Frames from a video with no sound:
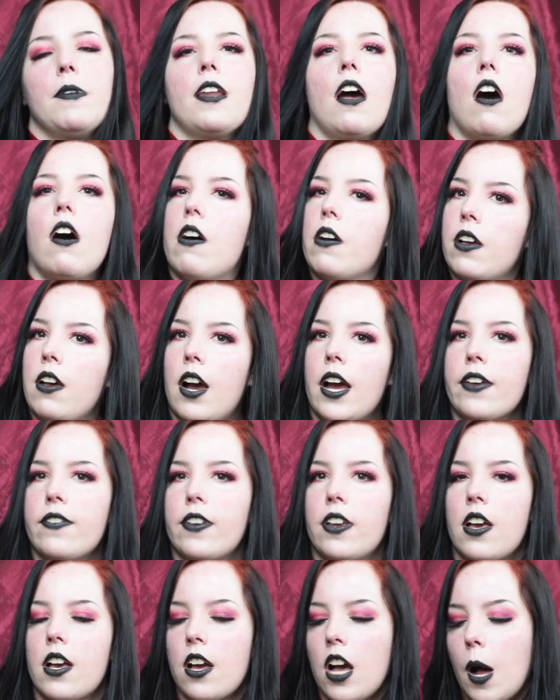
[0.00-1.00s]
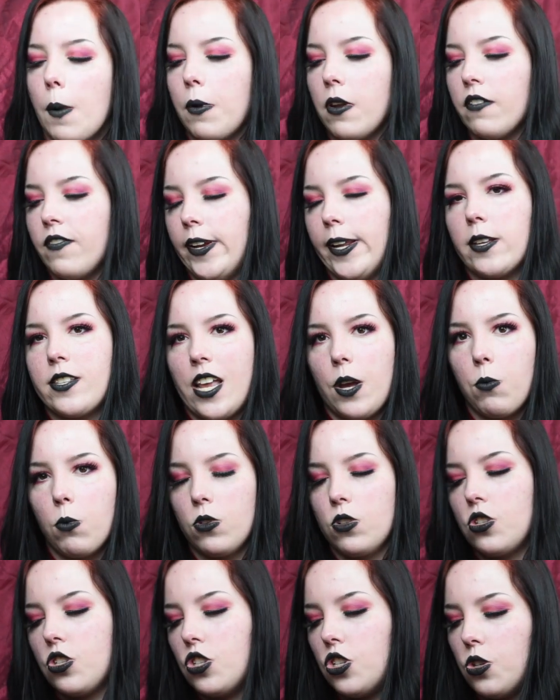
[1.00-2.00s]
been archiving a couple of videos I
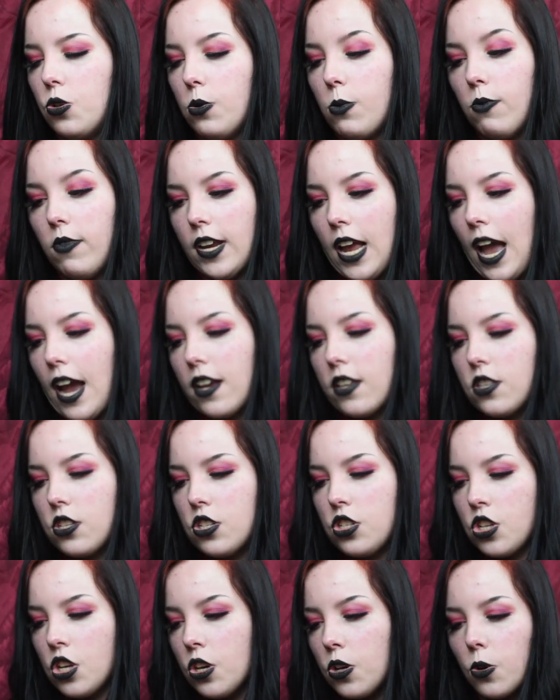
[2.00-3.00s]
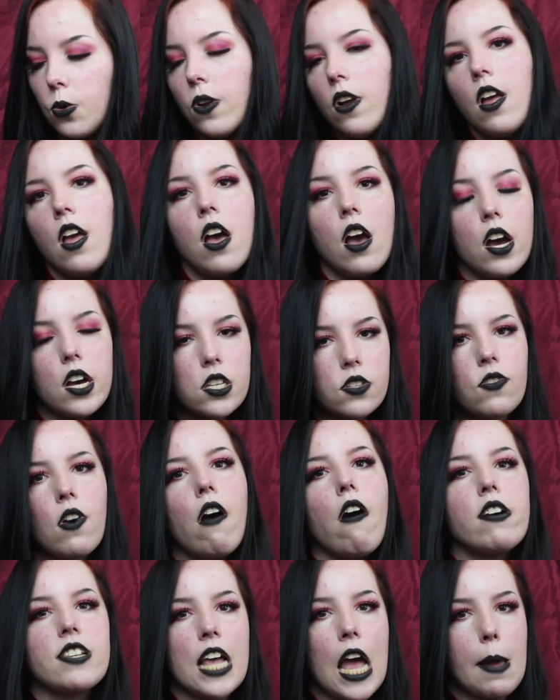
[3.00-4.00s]
want to react to. As
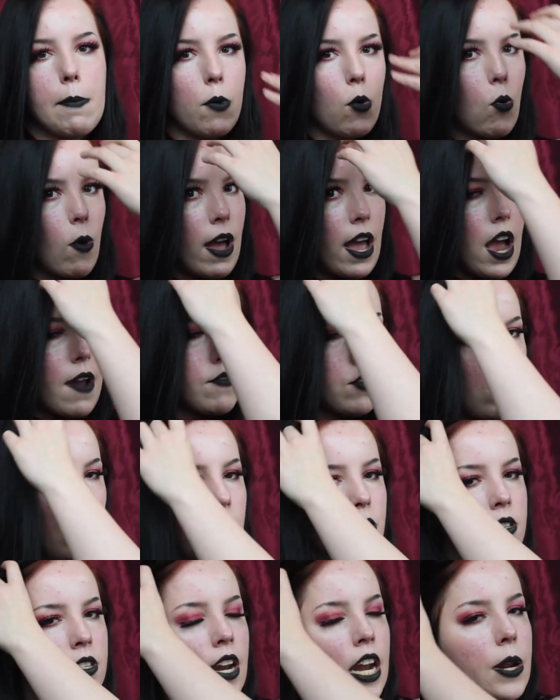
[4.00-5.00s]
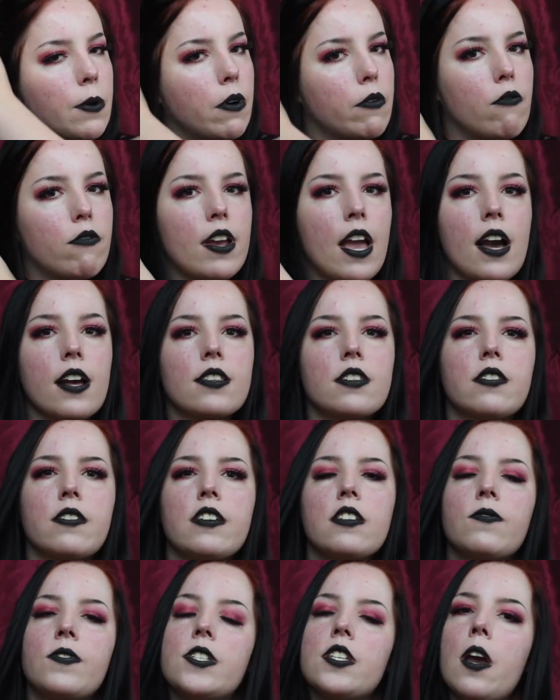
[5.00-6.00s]
far as I'm aware, I've not seen anyone react to
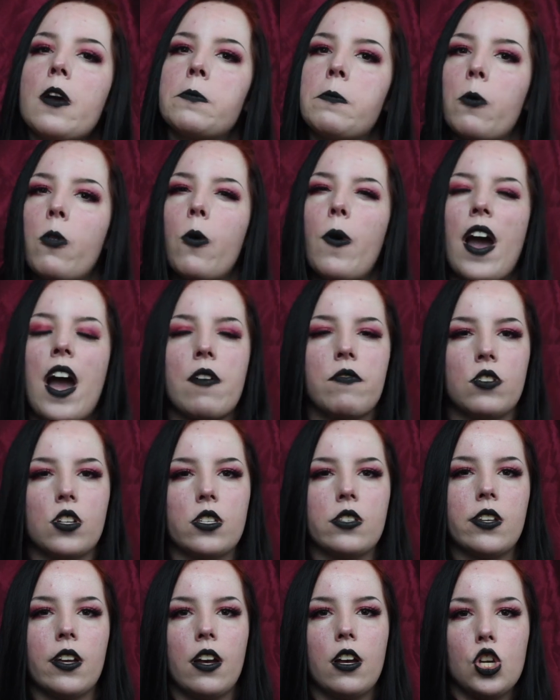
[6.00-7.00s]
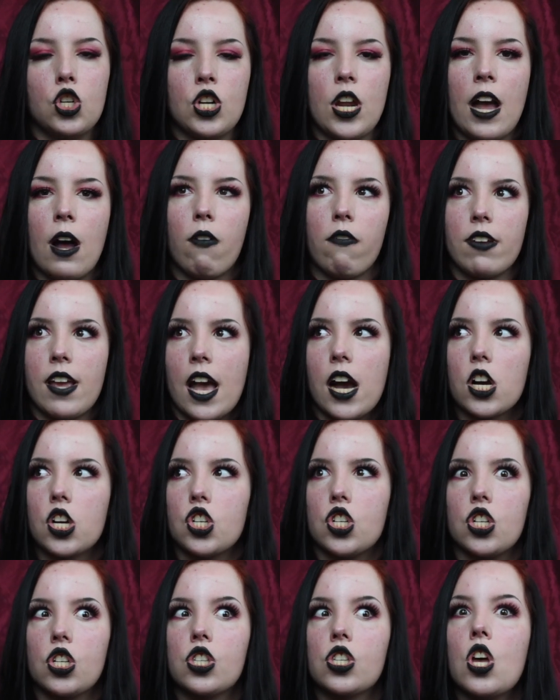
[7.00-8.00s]
these videos, although I haven't searched out
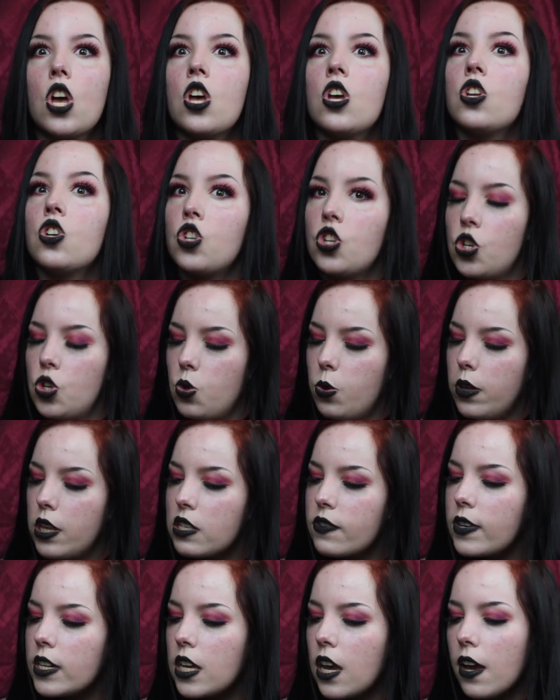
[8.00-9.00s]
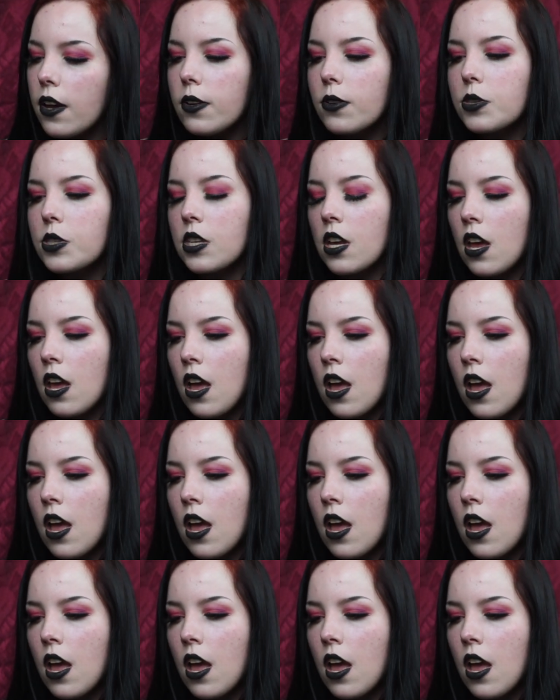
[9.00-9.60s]
reactions to these videos.